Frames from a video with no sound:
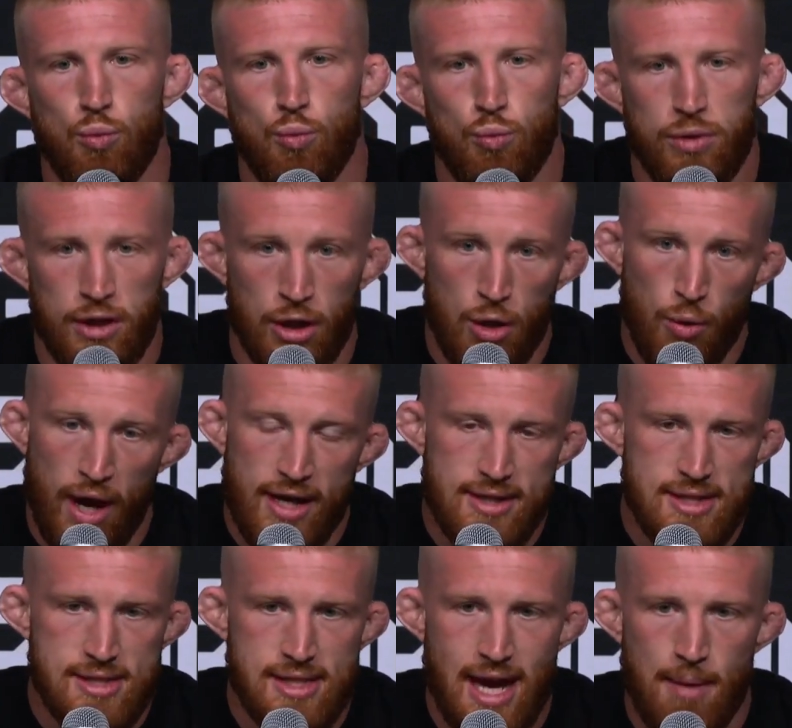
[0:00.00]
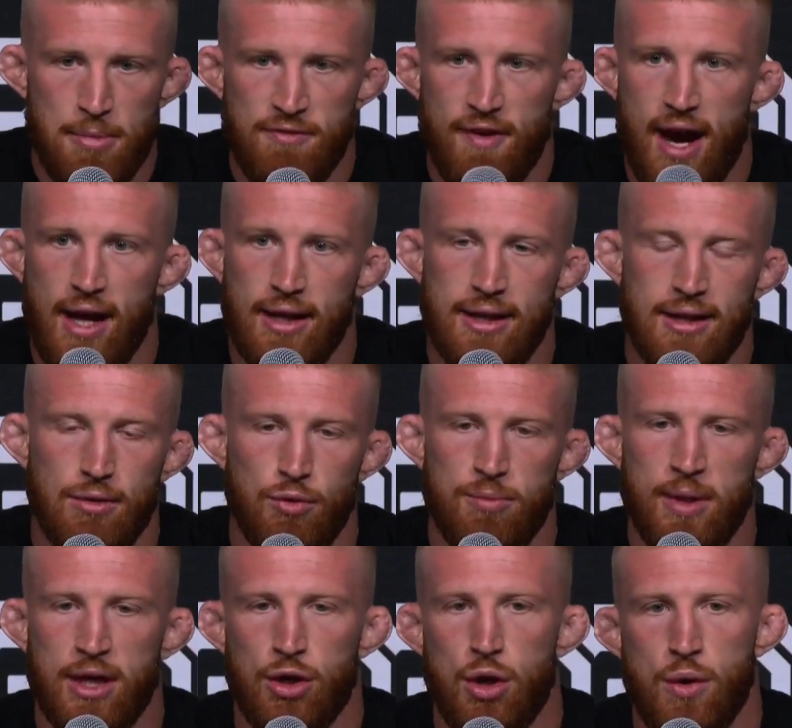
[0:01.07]
You know, ATT Happy Valley, we've
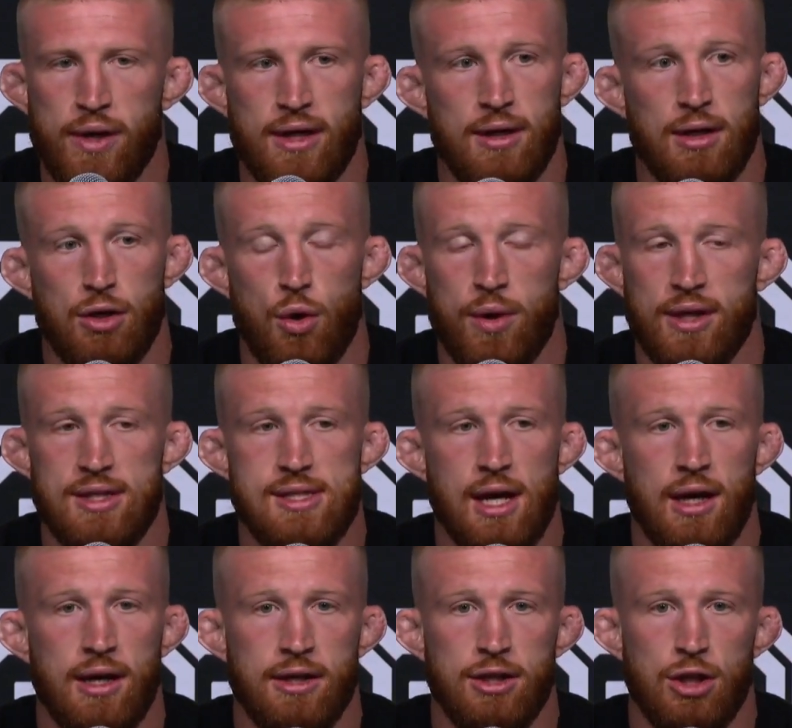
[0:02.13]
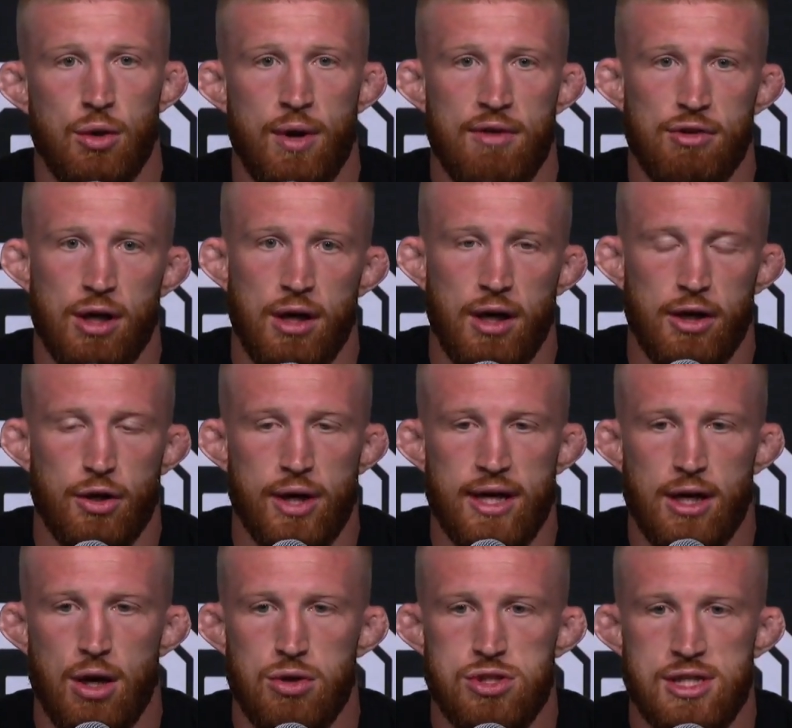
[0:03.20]
been growing a ton. You know, we have a great
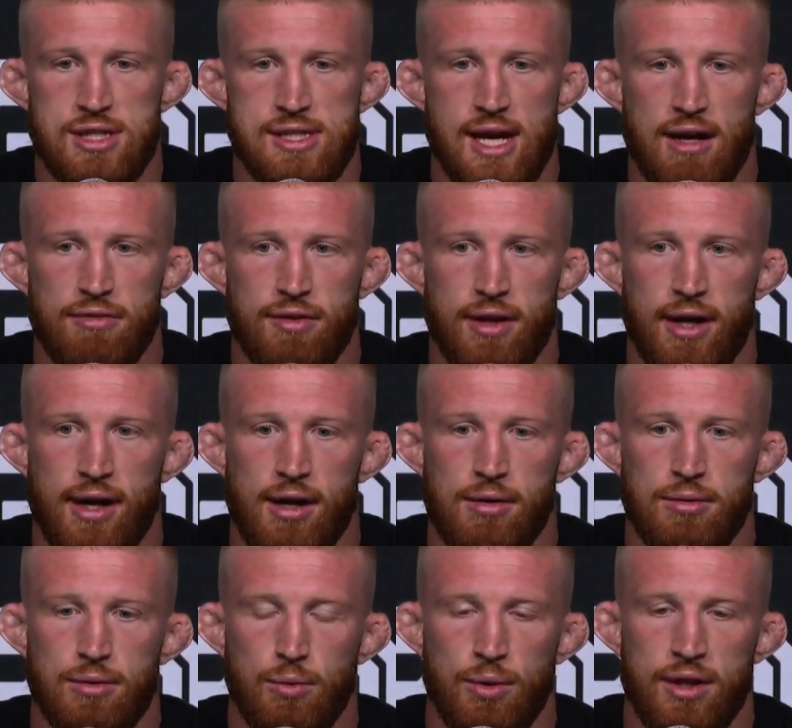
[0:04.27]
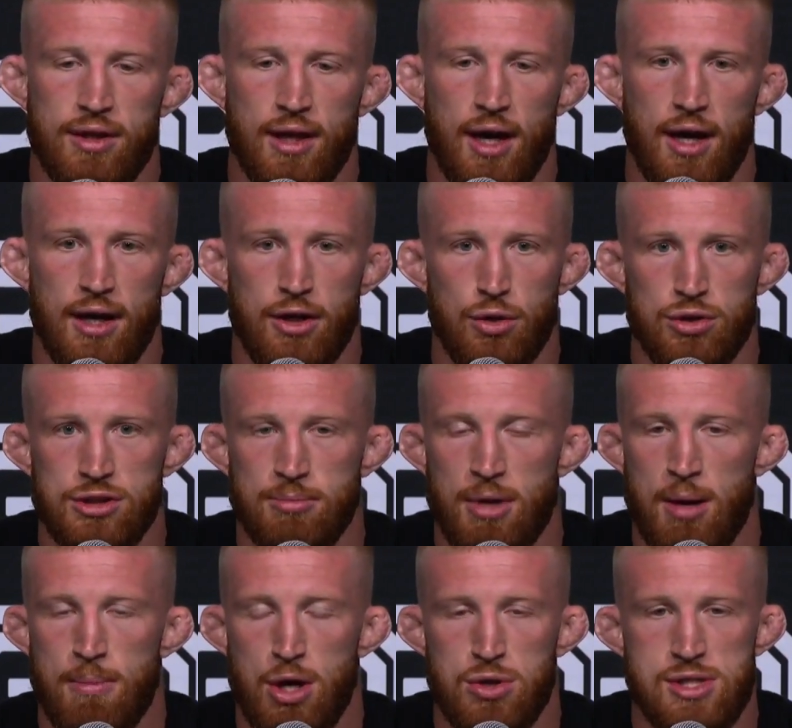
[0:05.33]
coaching staff there with Ailton
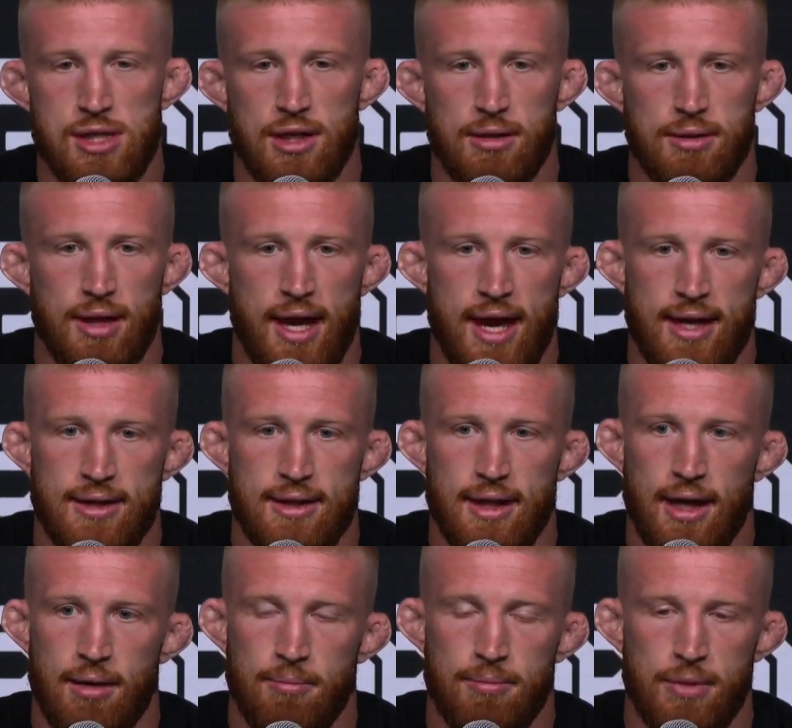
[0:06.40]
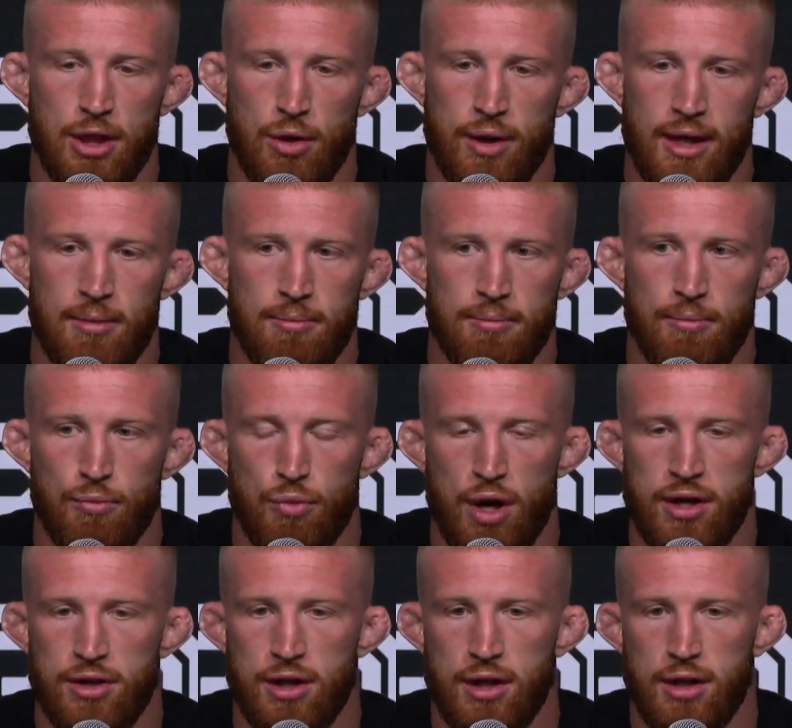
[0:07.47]
Barboza and, you know, him
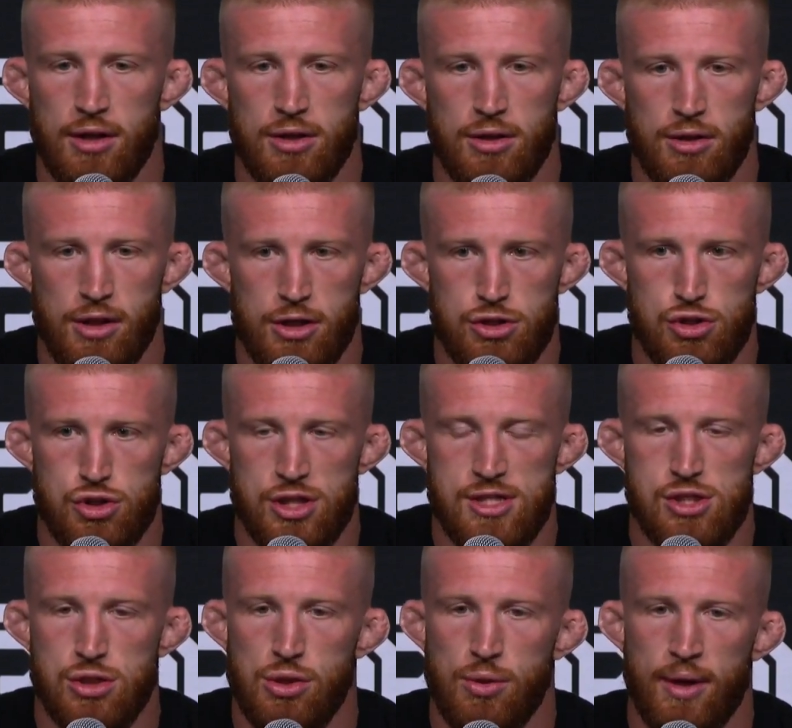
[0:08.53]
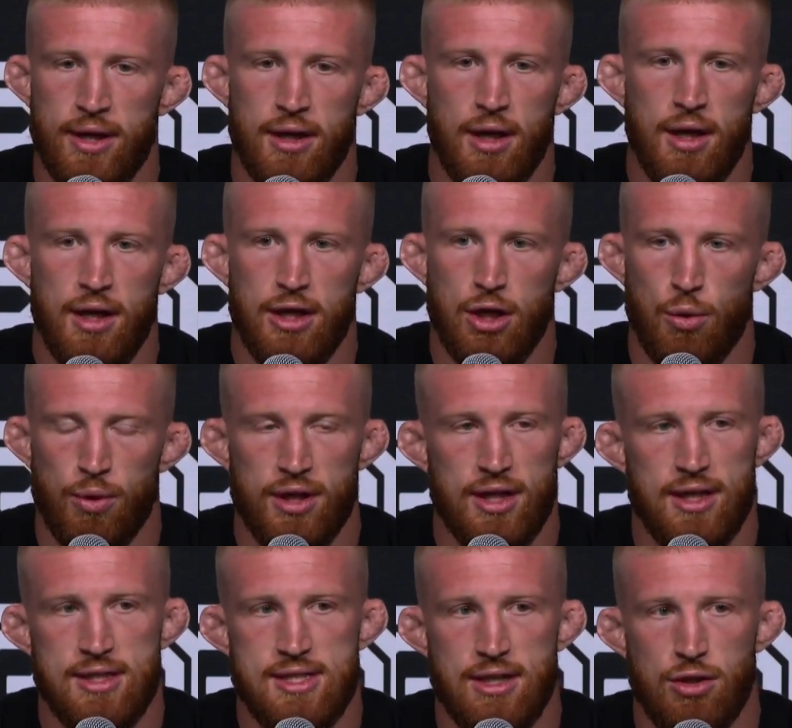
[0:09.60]
running the jiu-jitsu. And, you know, we're going to
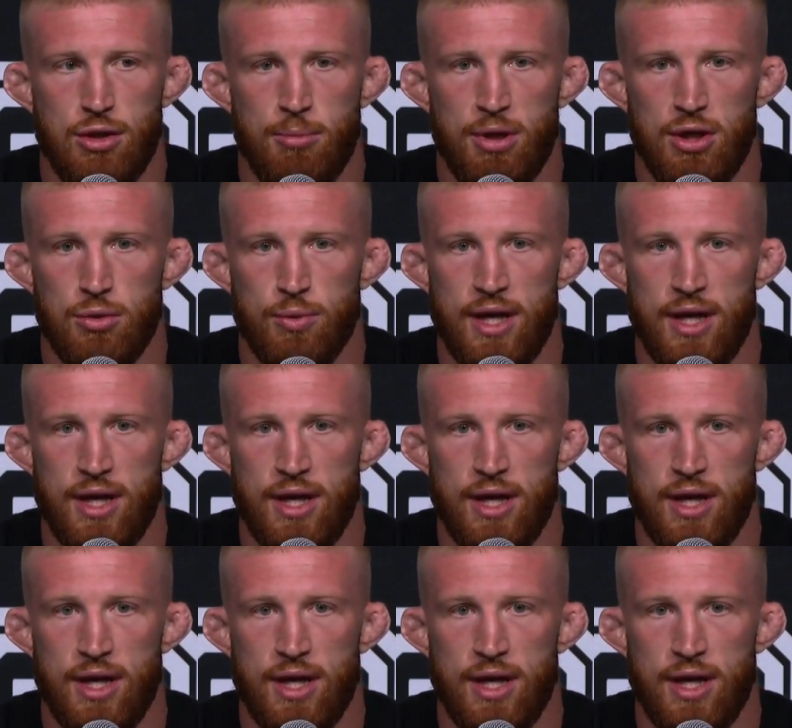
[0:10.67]
continue to build.